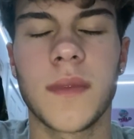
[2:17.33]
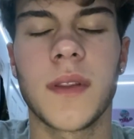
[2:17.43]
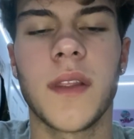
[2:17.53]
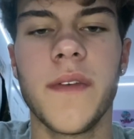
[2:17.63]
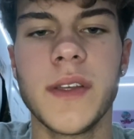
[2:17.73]

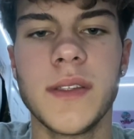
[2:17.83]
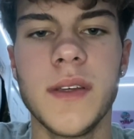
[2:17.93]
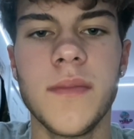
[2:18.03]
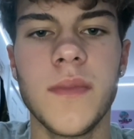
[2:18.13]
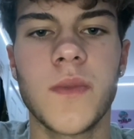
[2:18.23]

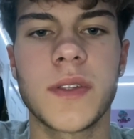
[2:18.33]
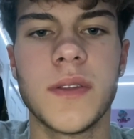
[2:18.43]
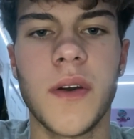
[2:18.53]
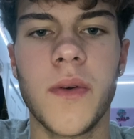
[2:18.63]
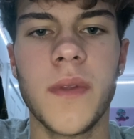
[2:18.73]
Livingston was
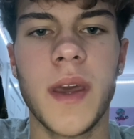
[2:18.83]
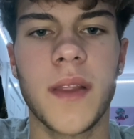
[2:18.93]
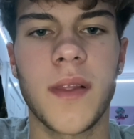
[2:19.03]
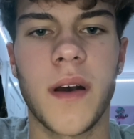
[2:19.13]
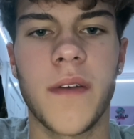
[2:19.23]
known
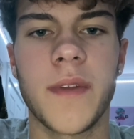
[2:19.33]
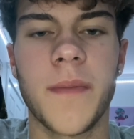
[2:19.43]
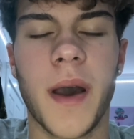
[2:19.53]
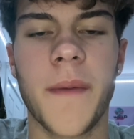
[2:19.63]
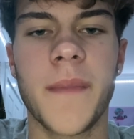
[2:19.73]
and loved
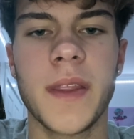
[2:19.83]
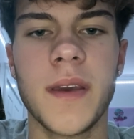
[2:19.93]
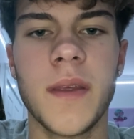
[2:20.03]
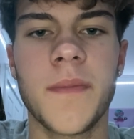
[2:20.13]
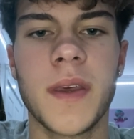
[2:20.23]
by many
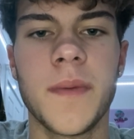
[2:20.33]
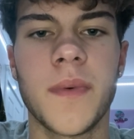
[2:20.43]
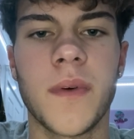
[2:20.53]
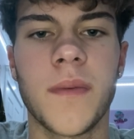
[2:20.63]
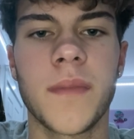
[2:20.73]
of the
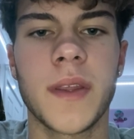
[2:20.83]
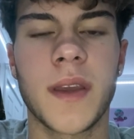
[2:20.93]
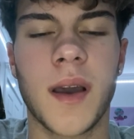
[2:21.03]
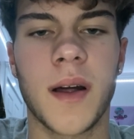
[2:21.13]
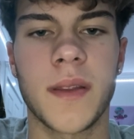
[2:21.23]
people in
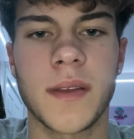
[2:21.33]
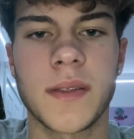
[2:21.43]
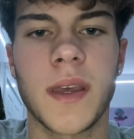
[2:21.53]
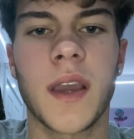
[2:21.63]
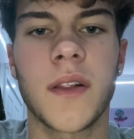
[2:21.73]
the
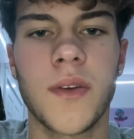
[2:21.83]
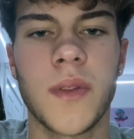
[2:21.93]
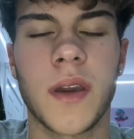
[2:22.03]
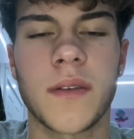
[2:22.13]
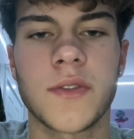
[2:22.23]
colonies,
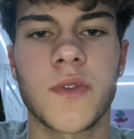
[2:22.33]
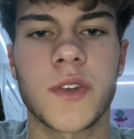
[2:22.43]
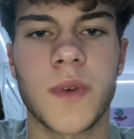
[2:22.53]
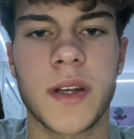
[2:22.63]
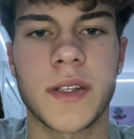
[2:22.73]
including
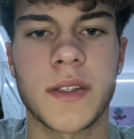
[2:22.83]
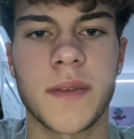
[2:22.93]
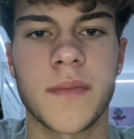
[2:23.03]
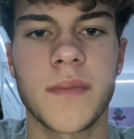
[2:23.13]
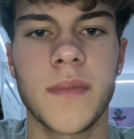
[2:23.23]
George
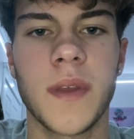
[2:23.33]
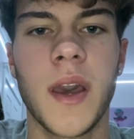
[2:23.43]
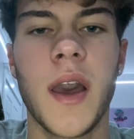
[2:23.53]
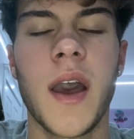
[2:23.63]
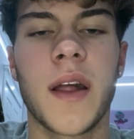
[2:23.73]
Washington.
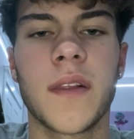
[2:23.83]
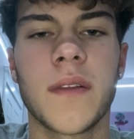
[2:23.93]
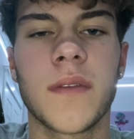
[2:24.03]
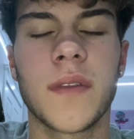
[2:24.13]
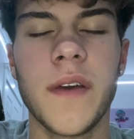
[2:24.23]

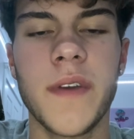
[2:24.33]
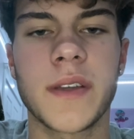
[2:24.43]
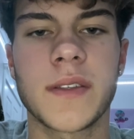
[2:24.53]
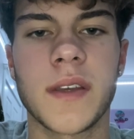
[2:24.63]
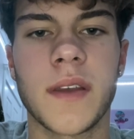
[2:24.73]

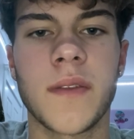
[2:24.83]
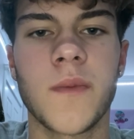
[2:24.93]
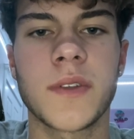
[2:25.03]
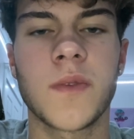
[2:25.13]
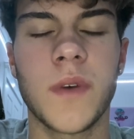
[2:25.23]
Livingston
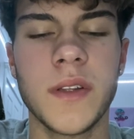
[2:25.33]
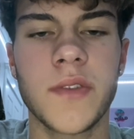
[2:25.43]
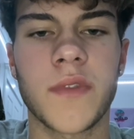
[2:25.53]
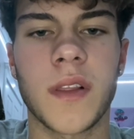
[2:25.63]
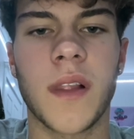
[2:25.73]
was the one
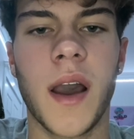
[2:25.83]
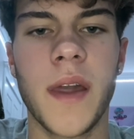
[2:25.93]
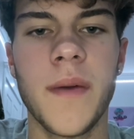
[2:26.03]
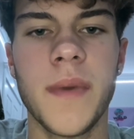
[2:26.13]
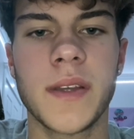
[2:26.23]
to relay
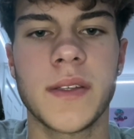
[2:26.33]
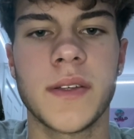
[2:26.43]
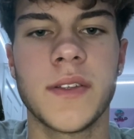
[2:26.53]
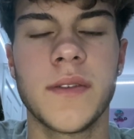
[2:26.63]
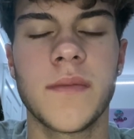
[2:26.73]
the
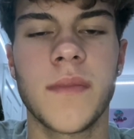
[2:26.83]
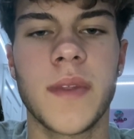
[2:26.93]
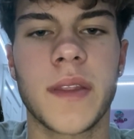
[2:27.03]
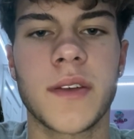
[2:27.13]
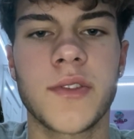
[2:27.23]
message
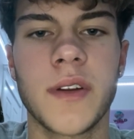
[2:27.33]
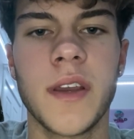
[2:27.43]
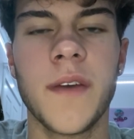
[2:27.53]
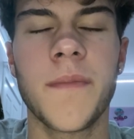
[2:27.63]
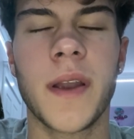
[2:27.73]
that the
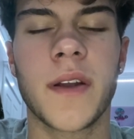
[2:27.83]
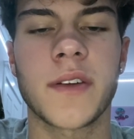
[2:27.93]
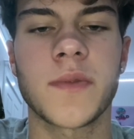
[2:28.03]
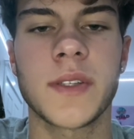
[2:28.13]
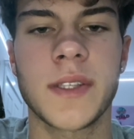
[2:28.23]
Treaty of
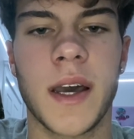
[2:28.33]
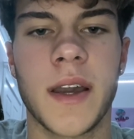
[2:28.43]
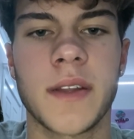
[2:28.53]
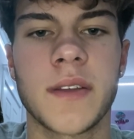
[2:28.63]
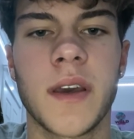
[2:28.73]
Paris was
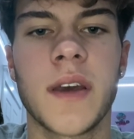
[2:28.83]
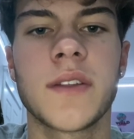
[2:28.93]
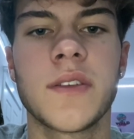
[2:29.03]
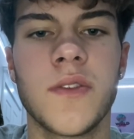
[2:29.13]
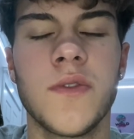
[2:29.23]
signed
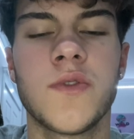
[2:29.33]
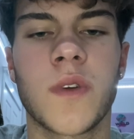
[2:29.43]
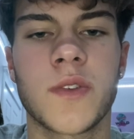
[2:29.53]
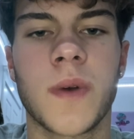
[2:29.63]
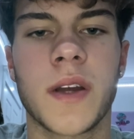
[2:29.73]
to
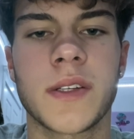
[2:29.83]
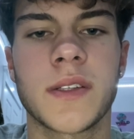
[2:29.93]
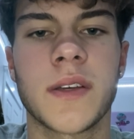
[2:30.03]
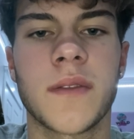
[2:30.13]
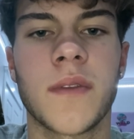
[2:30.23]
George
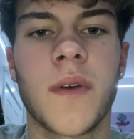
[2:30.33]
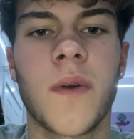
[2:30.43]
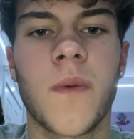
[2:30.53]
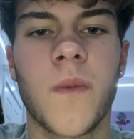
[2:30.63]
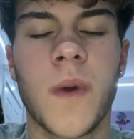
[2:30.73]
Washington
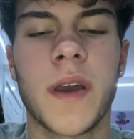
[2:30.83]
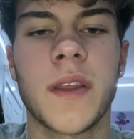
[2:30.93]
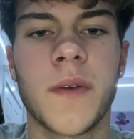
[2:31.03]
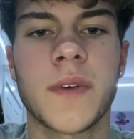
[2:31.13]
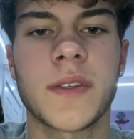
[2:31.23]
when
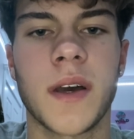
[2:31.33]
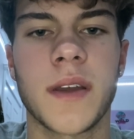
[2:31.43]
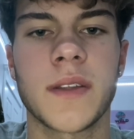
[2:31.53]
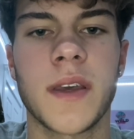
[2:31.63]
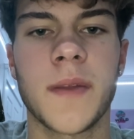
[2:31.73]
it was
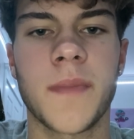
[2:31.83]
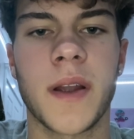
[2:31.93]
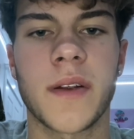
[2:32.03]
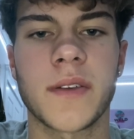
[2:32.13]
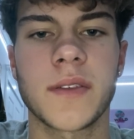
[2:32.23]
signed in
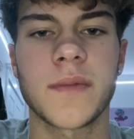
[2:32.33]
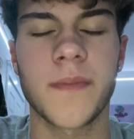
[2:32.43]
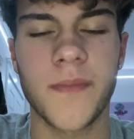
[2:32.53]
Paris.